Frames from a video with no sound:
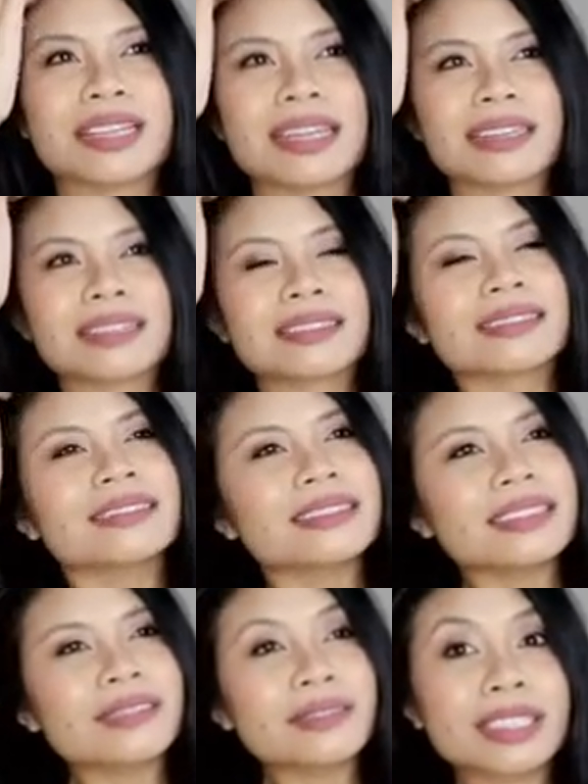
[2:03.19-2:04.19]
like
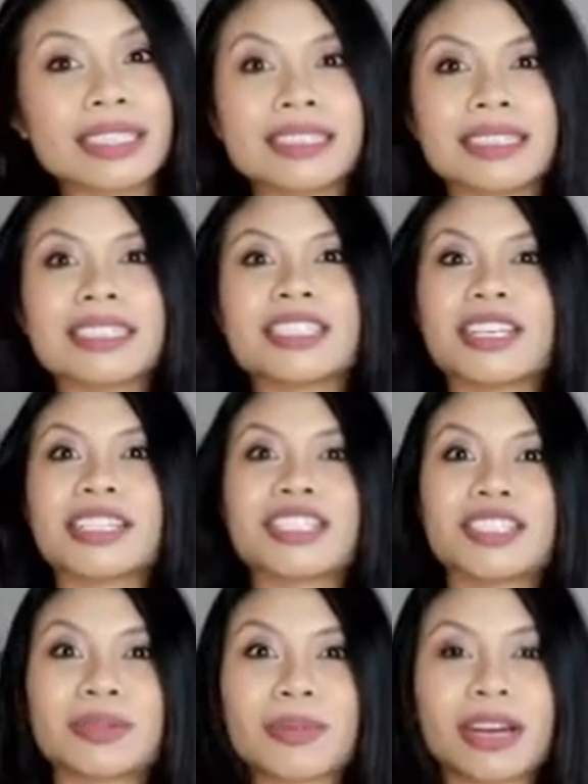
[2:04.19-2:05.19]
really does
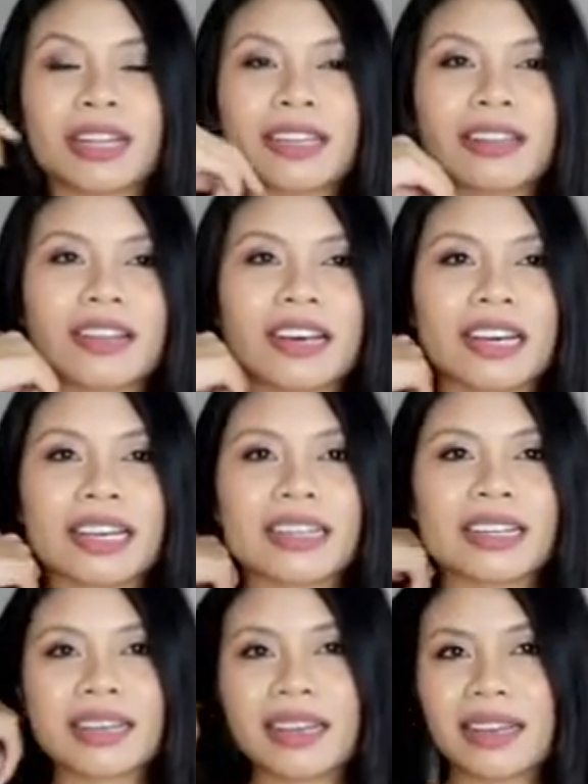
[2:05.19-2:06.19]
change your body a lot.
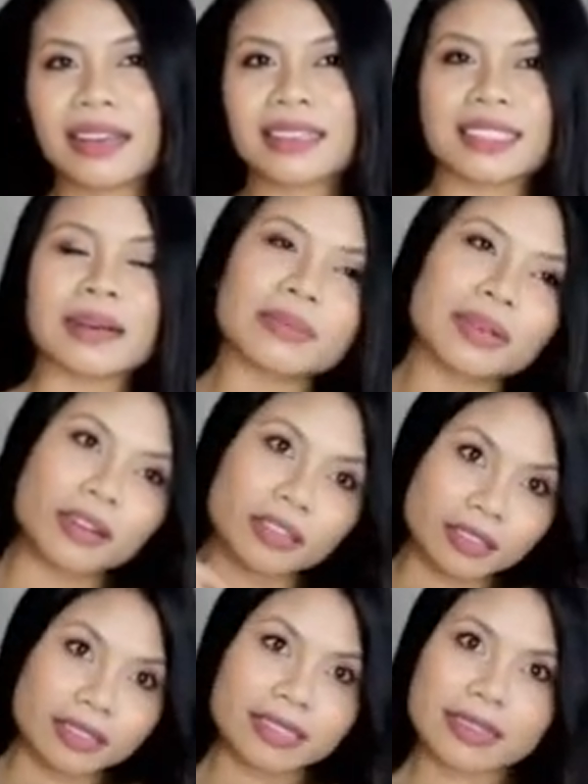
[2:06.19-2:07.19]
Some
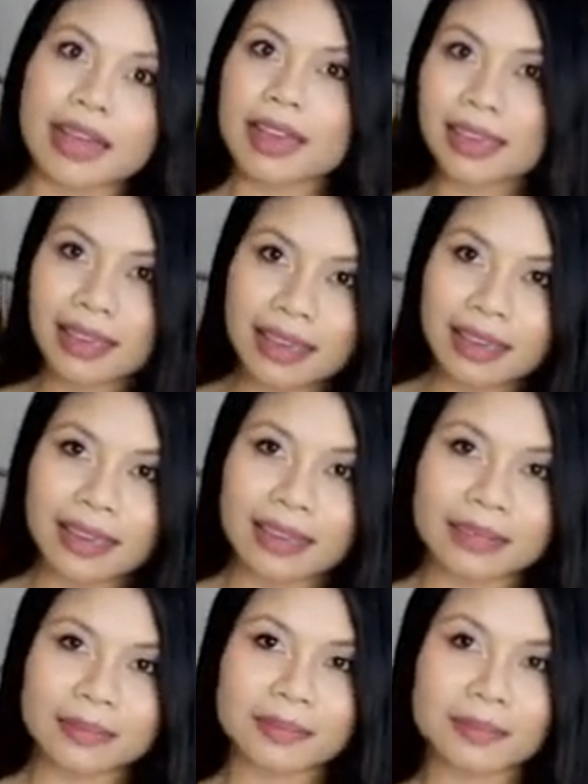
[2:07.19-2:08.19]
girls like
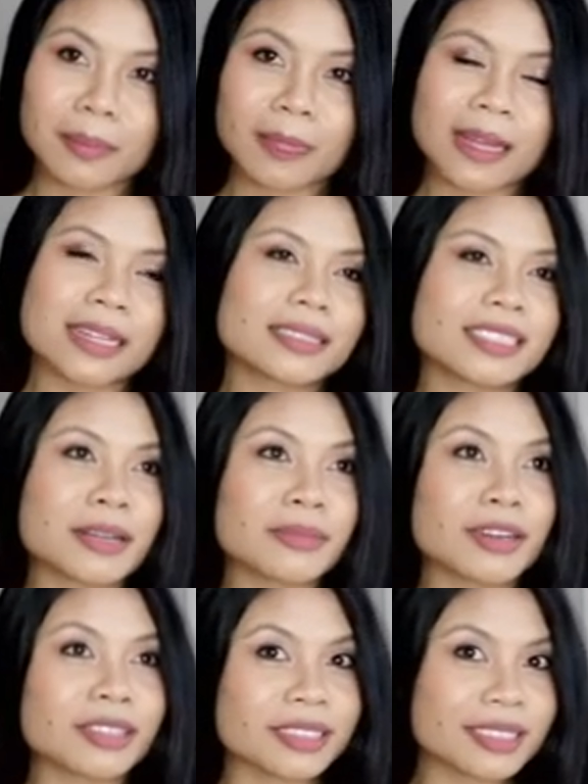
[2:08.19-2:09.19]
it,
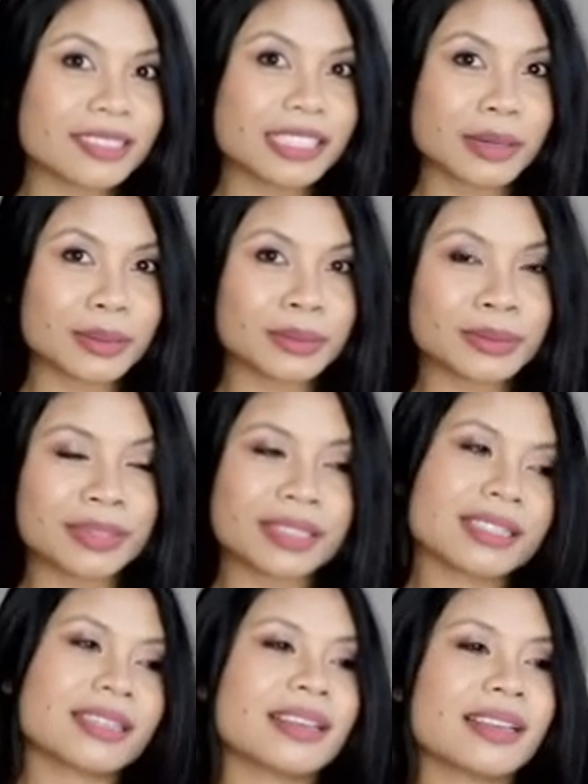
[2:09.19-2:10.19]
some girls
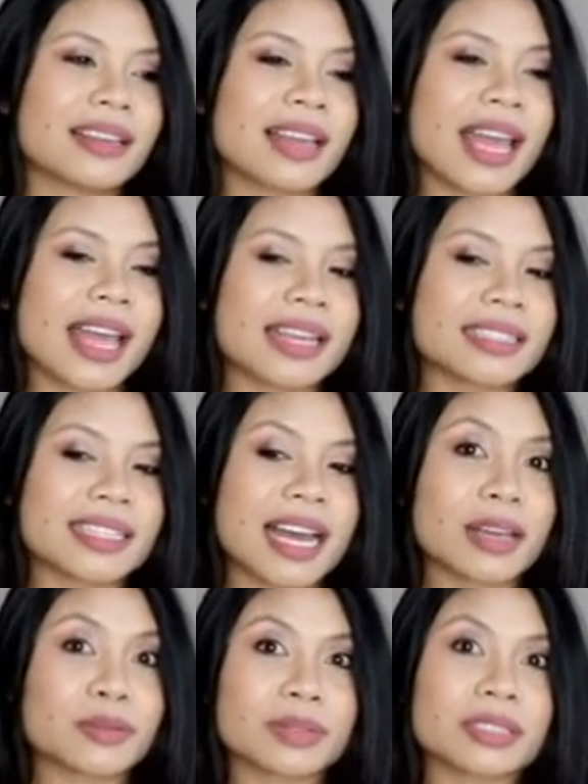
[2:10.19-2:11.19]
don't, and
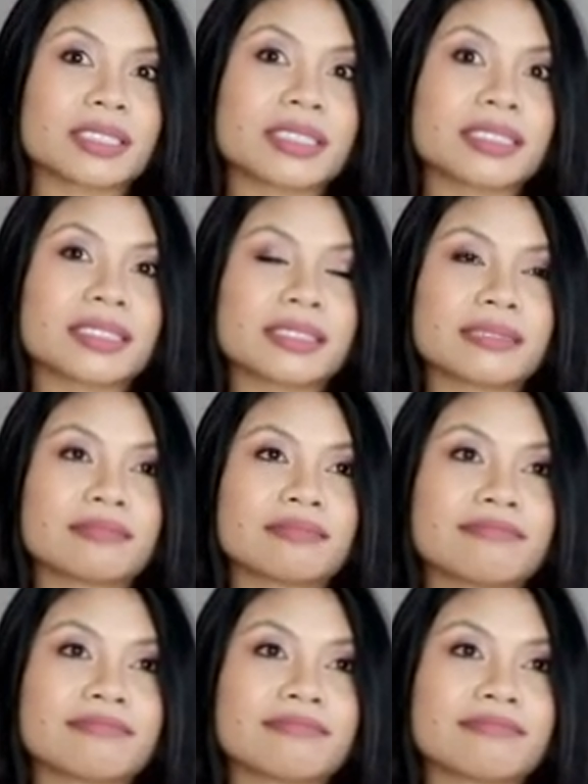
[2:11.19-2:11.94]
I was